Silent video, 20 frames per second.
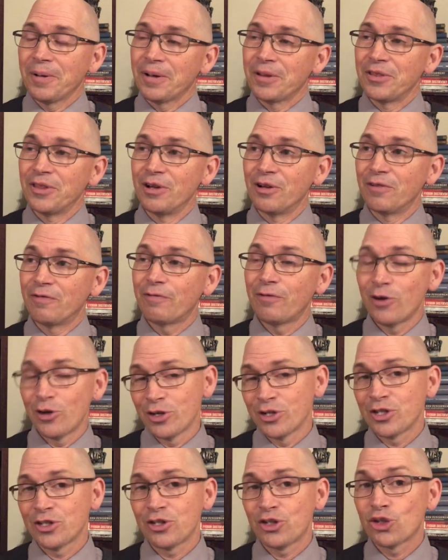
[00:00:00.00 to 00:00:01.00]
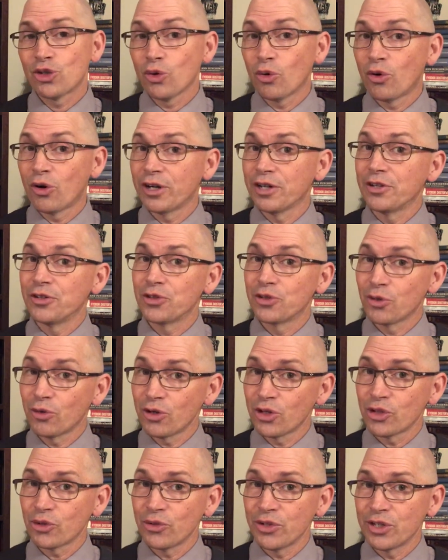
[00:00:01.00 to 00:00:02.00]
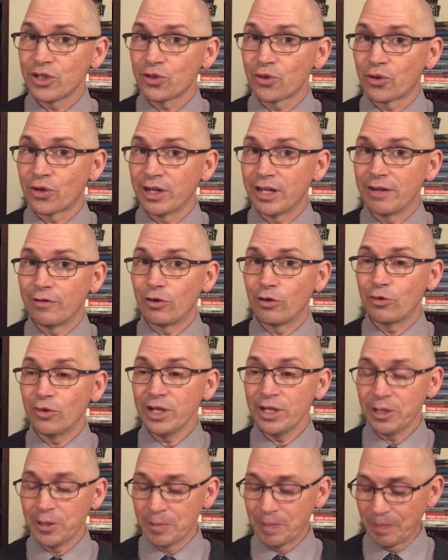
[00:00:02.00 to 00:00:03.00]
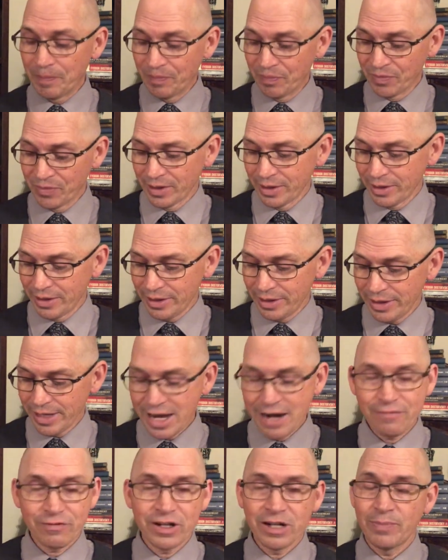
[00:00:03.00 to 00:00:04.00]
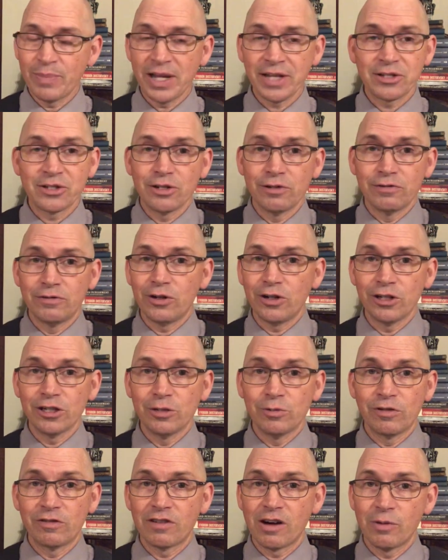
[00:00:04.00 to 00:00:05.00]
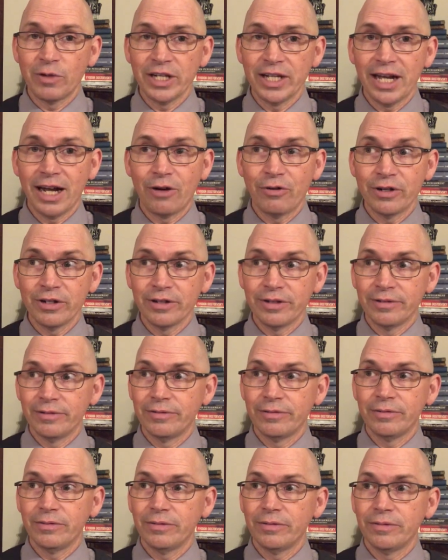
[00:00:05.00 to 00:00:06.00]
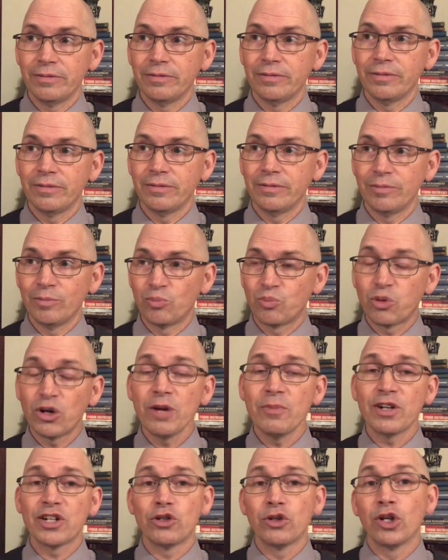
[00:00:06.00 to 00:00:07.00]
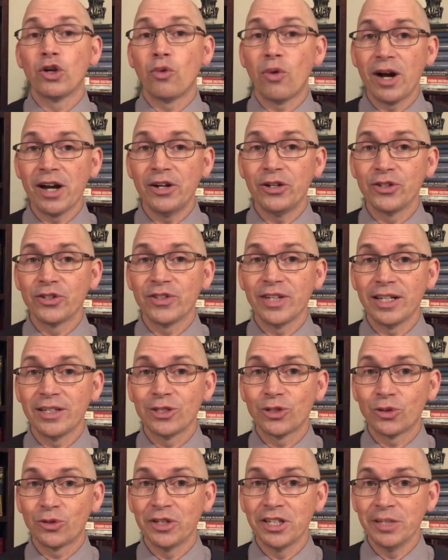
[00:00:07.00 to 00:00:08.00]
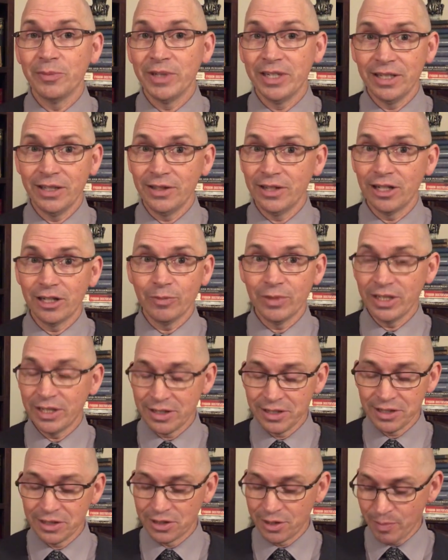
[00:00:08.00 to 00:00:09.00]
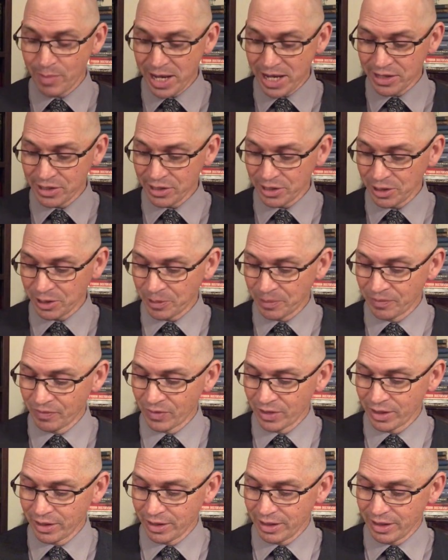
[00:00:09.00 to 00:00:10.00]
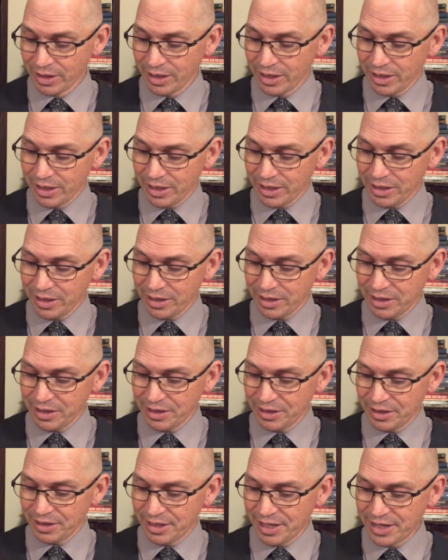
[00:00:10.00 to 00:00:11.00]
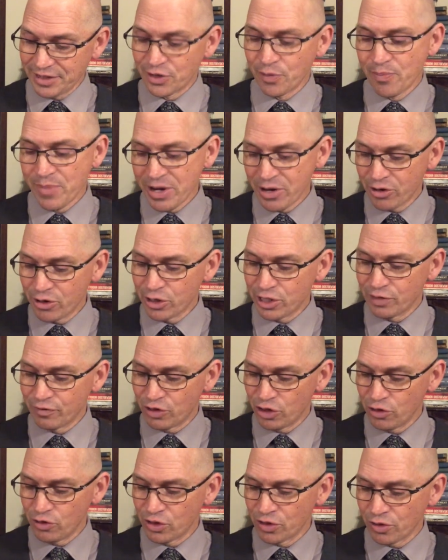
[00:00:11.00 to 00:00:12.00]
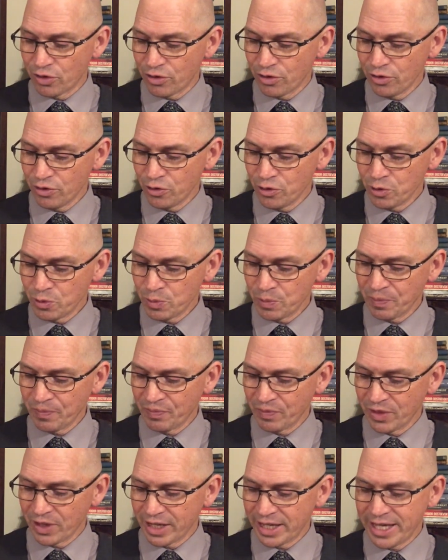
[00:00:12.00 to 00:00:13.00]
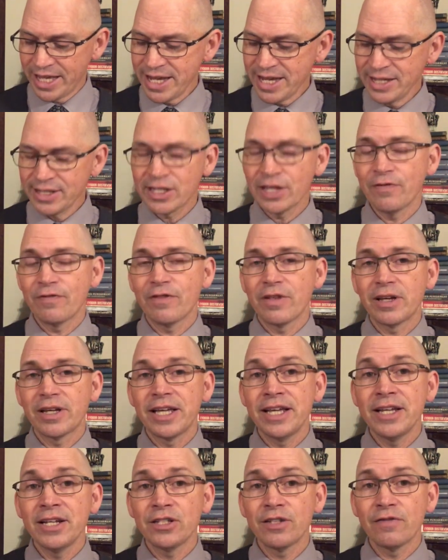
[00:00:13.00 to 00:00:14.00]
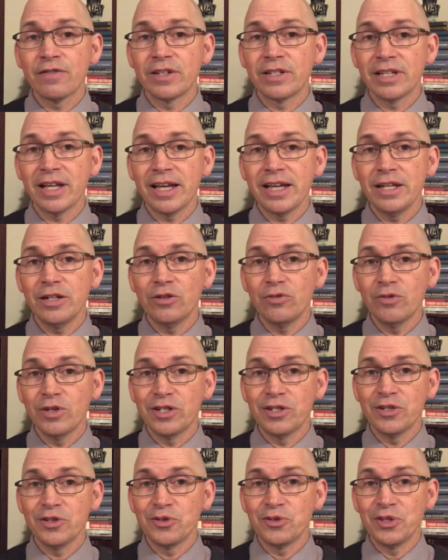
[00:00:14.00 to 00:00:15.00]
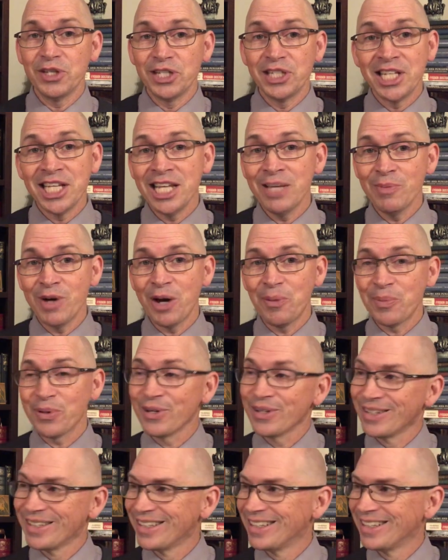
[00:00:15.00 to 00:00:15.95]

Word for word: the first sword and sorcery story ever written. Every best of volume of Robert E. Howard pretty much requires that story to be in there because it's amazing. Uh, has the Mirrors of Tuzun Thune, Kings of Kings of the Night, which is the team up